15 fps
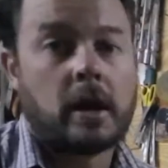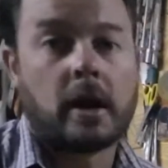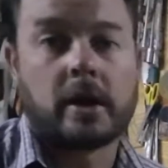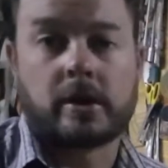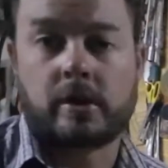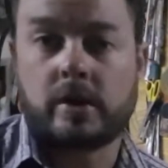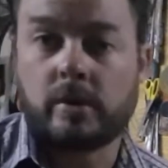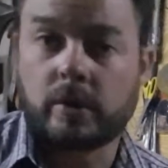I
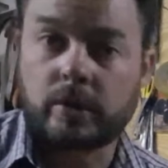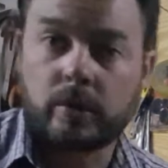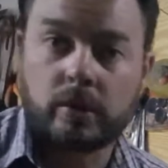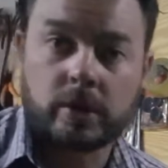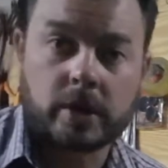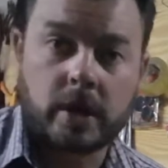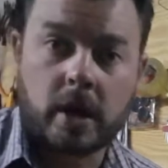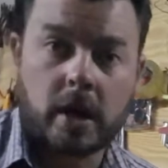agree with
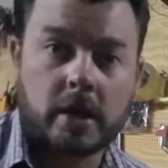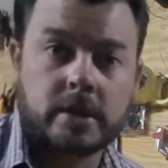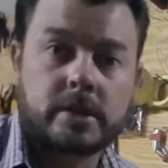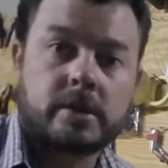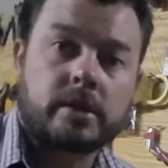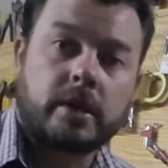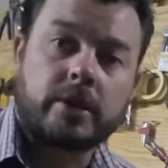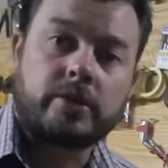all the
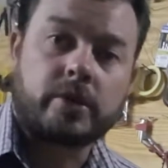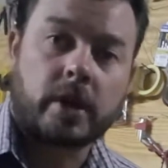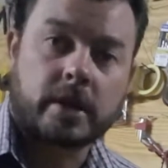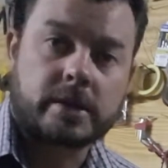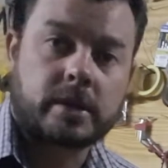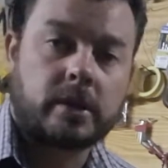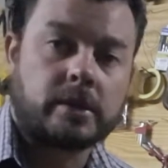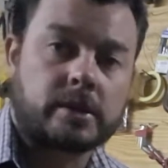guys, a
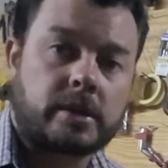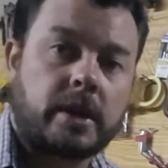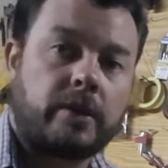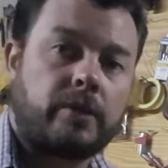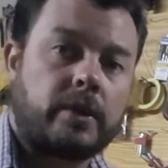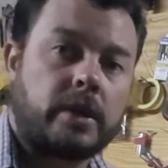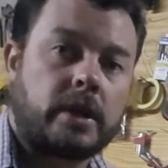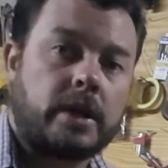dry cell is
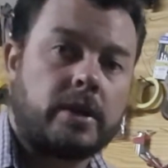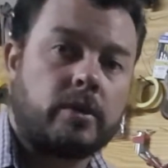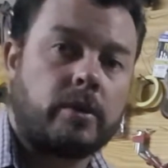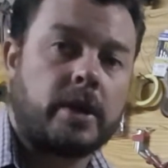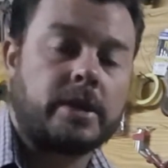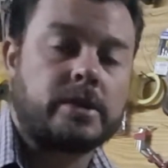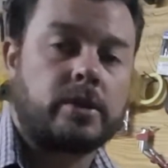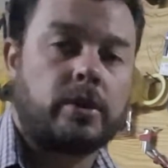definitely the
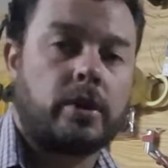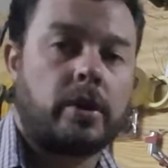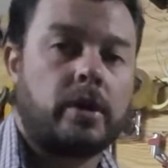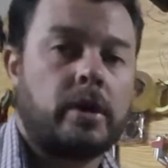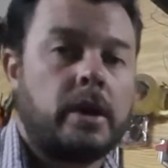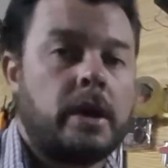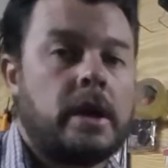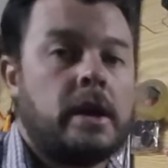way to
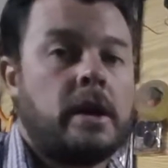go.